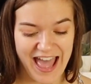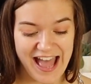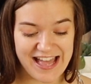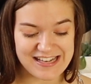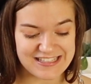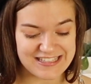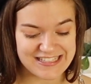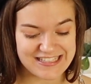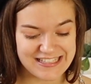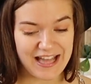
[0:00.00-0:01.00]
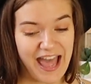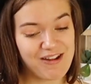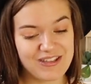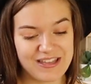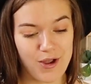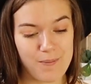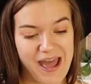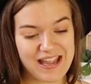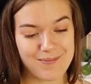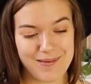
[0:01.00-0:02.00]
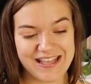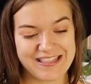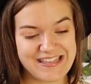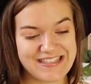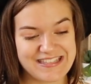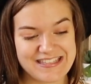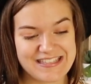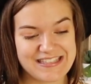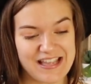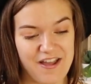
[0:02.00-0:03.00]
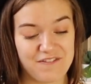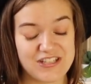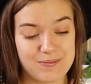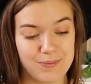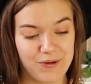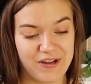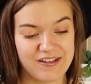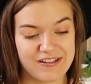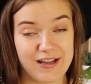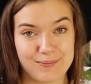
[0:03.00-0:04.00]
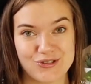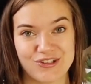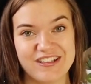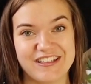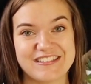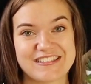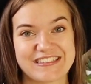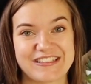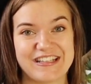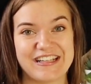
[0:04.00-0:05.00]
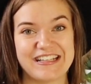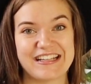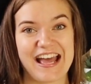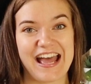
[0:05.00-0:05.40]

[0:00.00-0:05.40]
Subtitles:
And I really hope I can make this vision board come true. So